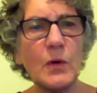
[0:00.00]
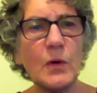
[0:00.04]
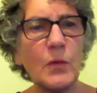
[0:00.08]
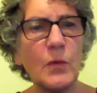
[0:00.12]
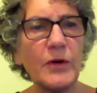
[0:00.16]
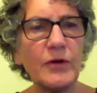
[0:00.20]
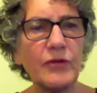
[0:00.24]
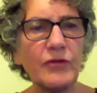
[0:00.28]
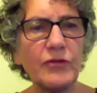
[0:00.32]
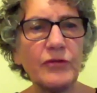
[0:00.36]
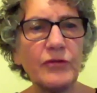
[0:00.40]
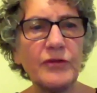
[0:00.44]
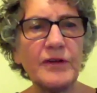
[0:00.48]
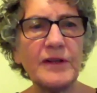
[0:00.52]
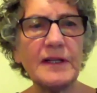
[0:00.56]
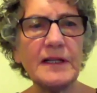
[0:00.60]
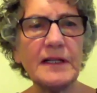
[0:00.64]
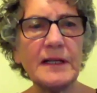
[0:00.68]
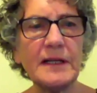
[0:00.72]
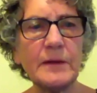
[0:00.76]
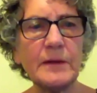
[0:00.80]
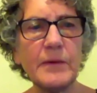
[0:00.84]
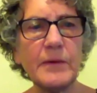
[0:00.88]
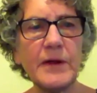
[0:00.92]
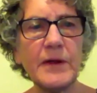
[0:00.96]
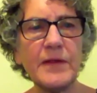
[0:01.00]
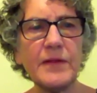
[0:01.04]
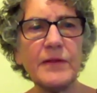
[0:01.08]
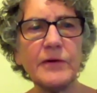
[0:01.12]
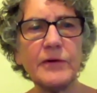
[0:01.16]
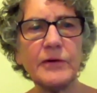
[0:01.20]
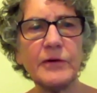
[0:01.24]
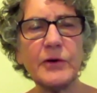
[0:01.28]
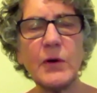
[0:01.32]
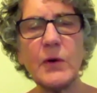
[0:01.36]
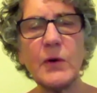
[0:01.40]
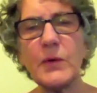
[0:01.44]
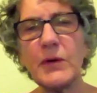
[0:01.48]
what you're dealing with
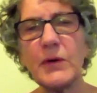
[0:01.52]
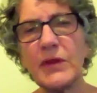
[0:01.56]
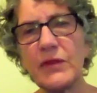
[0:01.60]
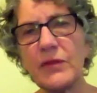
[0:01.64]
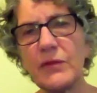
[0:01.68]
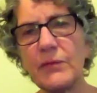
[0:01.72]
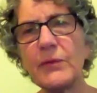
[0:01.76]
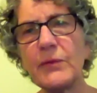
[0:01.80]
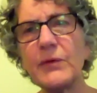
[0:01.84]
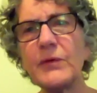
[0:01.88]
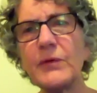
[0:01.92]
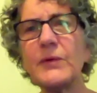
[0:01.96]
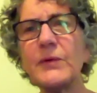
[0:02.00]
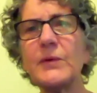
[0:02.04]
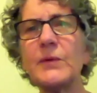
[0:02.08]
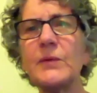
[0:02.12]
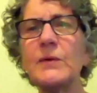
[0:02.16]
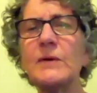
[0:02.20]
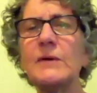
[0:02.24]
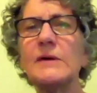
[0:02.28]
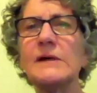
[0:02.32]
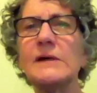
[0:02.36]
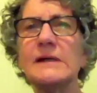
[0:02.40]
or going through.